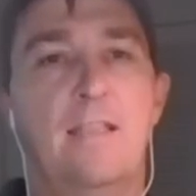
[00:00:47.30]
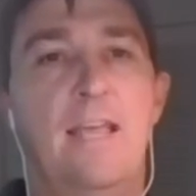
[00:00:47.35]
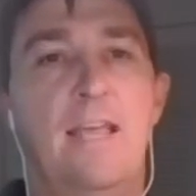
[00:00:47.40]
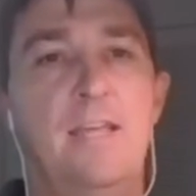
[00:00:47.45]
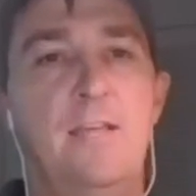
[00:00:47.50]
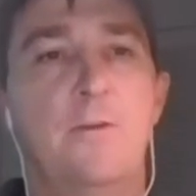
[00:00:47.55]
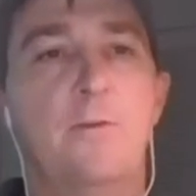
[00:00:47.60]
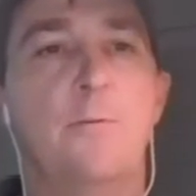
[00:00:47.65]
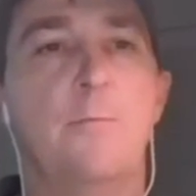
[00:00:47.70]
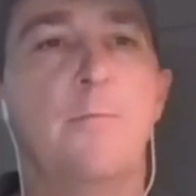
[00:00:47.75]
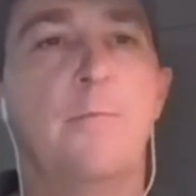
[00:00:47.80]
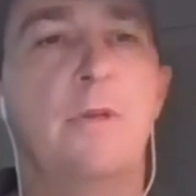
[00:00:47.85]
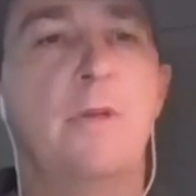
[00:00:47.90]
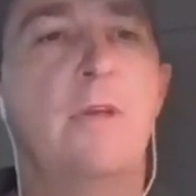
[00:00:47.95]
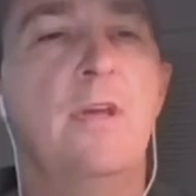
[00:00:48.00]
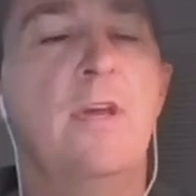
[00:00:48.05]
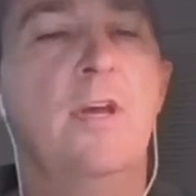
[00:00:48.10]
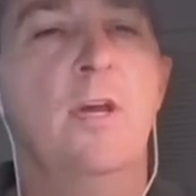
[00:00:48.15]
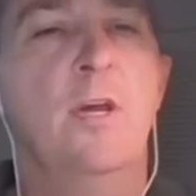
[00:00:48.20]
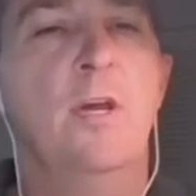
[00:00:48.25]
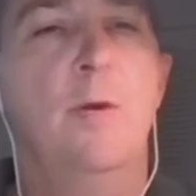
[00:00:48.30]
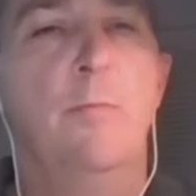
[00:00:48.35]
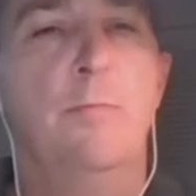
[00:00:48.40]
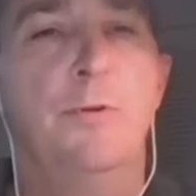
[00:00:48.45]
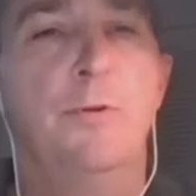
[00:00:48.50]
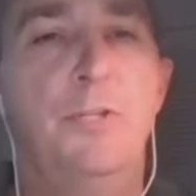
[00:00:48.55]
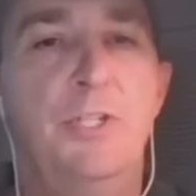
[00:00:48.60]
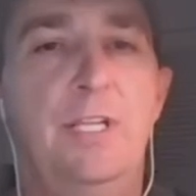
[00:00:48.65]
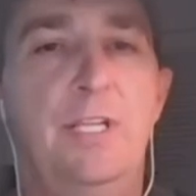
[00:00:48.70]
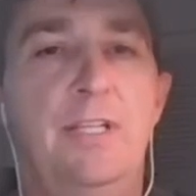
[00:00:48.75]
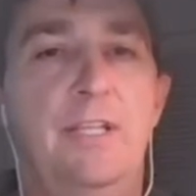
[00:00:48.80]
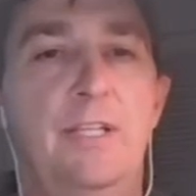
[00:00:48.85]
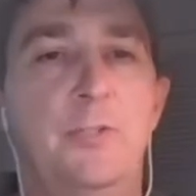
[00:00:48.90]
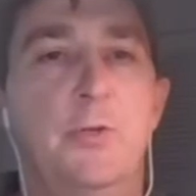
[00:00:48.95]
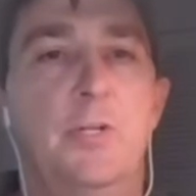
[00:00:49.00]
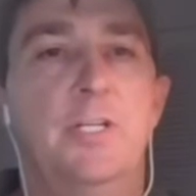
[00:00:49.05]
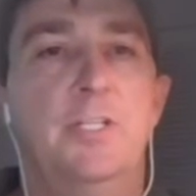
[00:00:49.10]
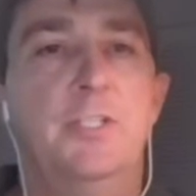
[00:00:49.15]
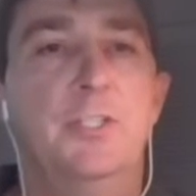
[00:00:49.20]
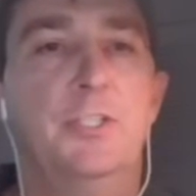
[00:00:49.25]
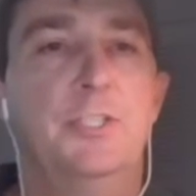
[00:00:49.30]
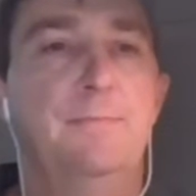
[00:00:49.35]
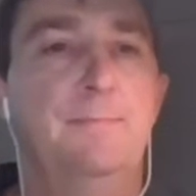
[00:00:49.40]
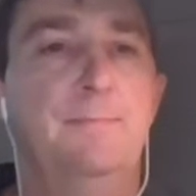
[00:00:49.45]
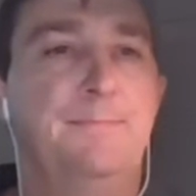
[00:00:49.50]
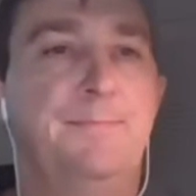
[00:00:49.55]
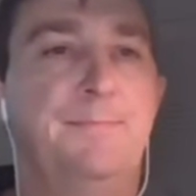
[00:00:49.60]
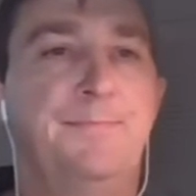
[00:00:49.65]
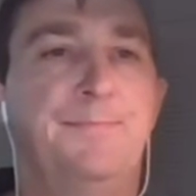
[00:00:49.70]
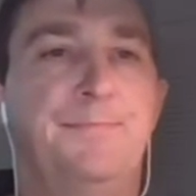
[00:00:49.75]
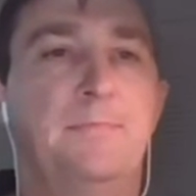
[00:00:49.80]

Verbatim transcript: Thank you. Appreciate the introduction.